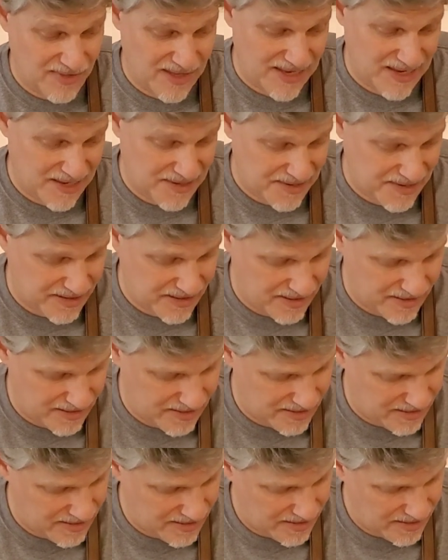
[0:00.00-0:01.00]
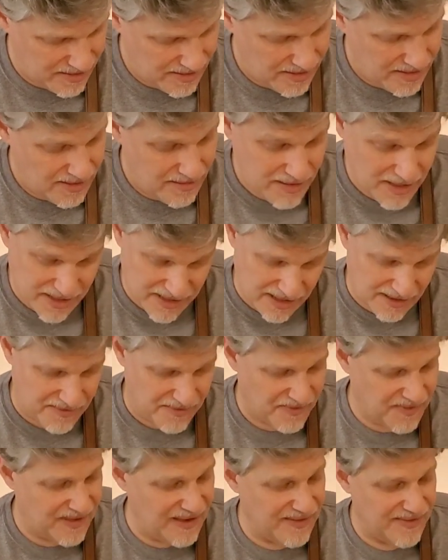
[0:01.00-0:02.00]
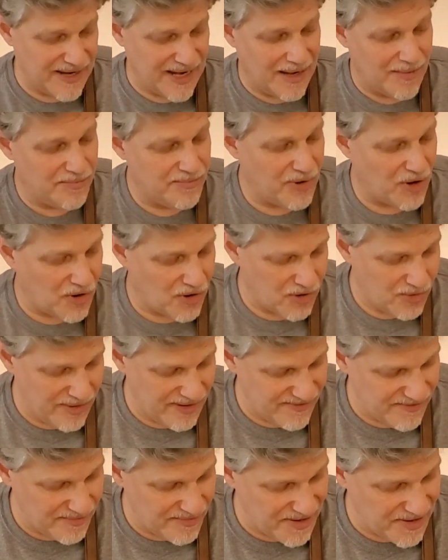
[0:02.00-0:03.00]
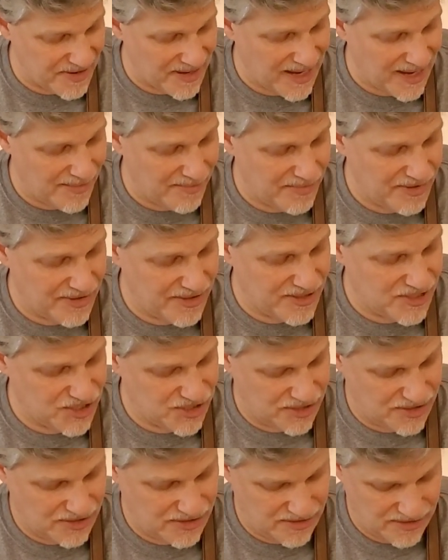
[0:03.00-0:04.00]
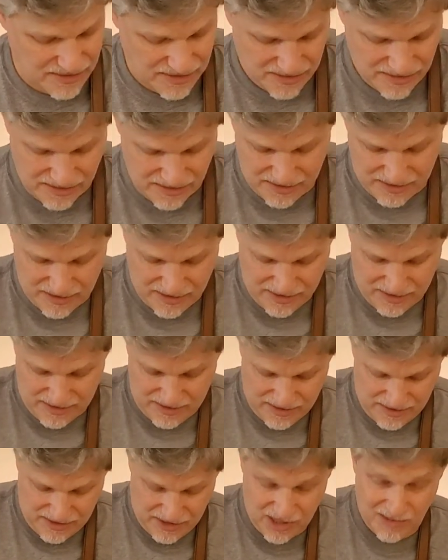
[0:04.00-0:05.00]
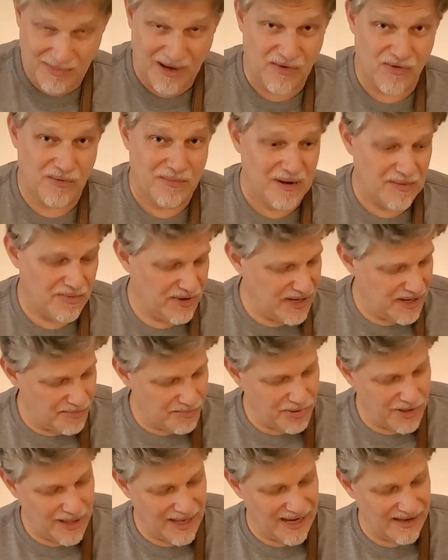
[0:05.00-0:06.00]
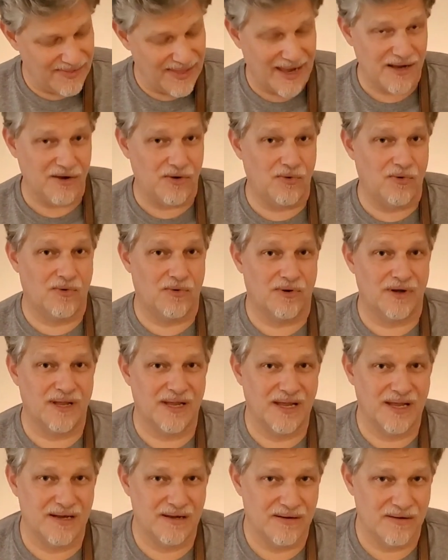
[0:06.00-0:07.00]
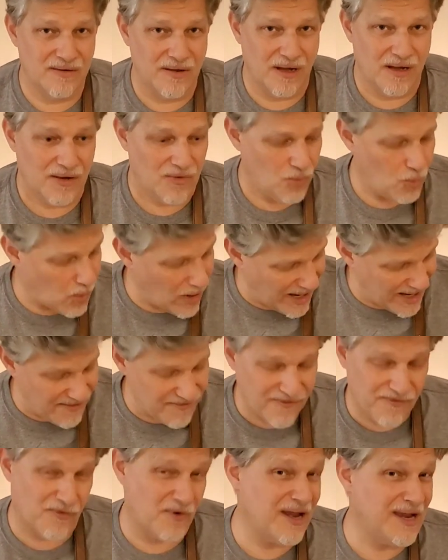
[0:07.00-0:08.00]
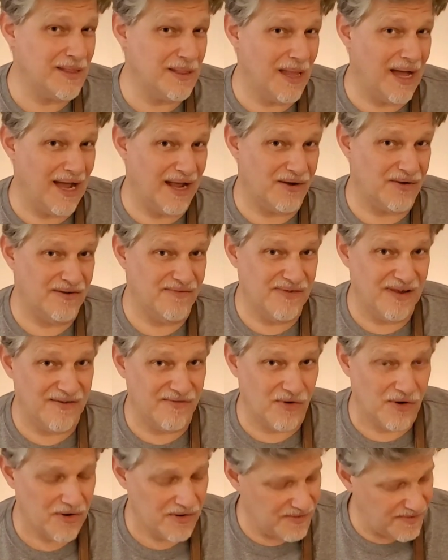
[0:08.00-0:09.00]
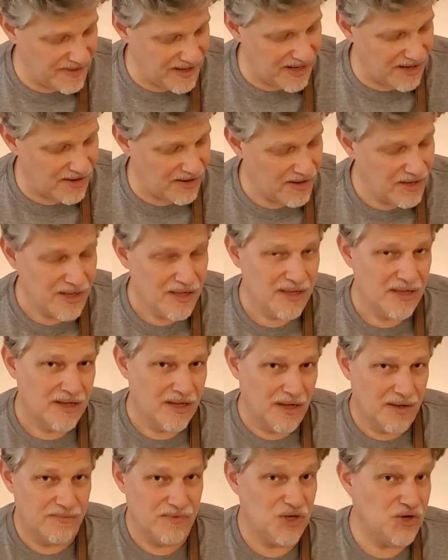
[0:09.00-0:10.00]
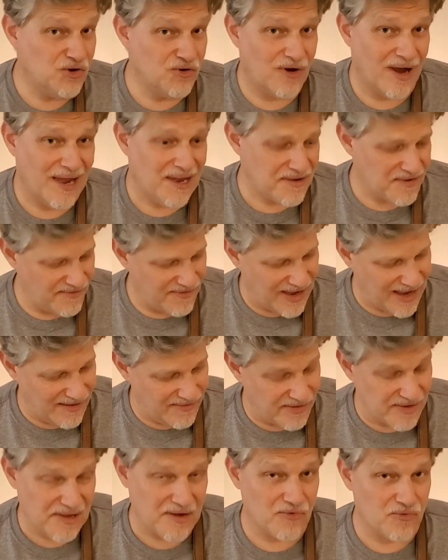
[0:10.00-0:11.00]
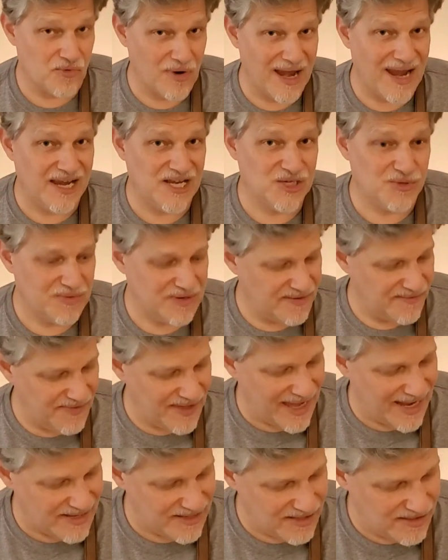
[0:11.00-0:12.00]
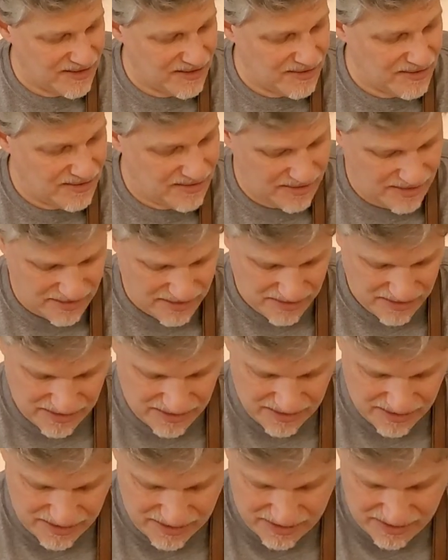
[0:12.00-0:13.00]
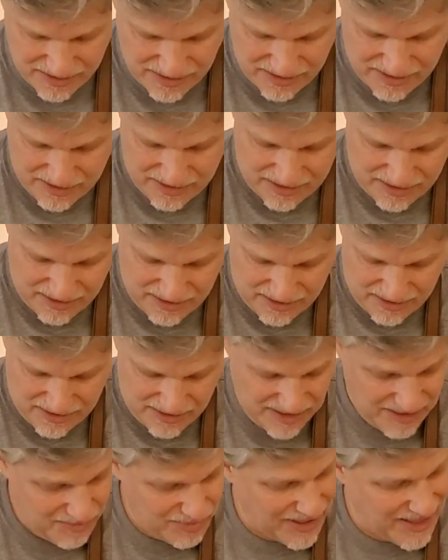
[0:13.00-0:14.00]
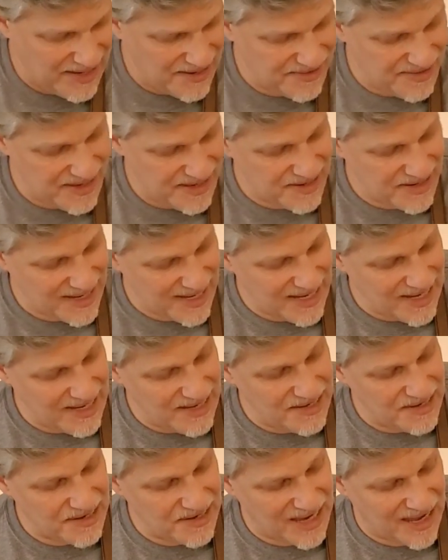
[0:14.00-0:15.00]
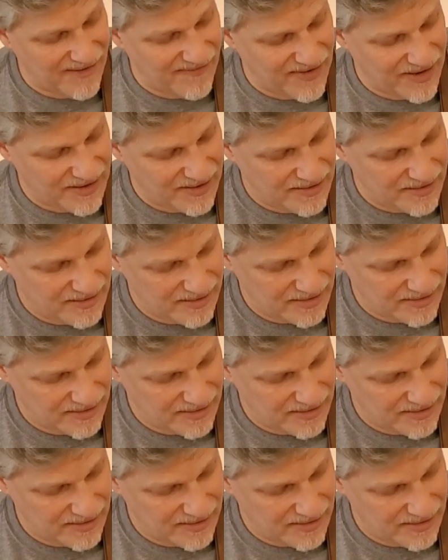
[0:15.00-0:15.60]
this. Another thing that I'm borrowing from Sam Bush. You may remember him playing that chord in White Freightliner, if you ever heard their Newgrass Revival's arrangement of that tune. He plays this E7.